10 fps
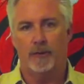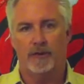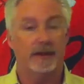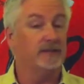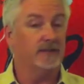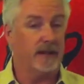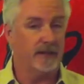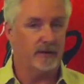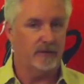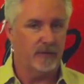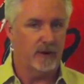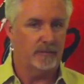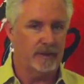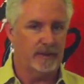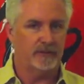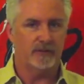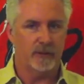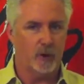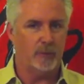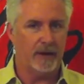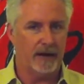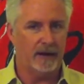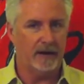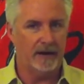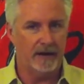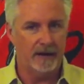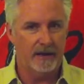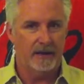they say they're from the Sonoma area,